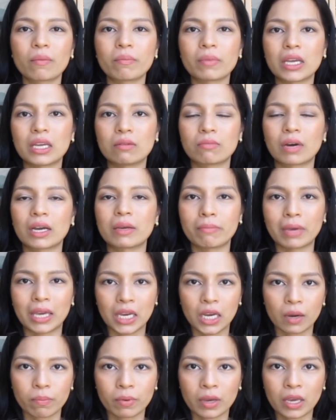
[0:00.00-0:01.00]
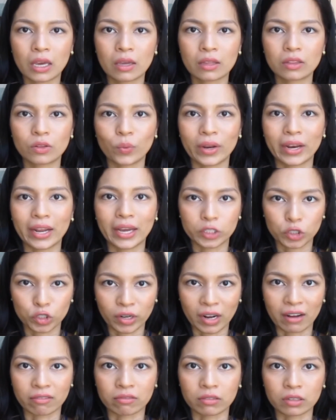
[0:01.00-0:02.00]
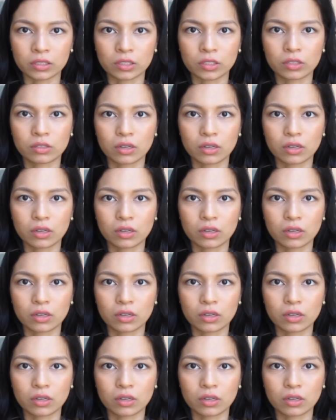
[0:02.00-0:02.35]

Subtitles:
in my makeup kit when I travel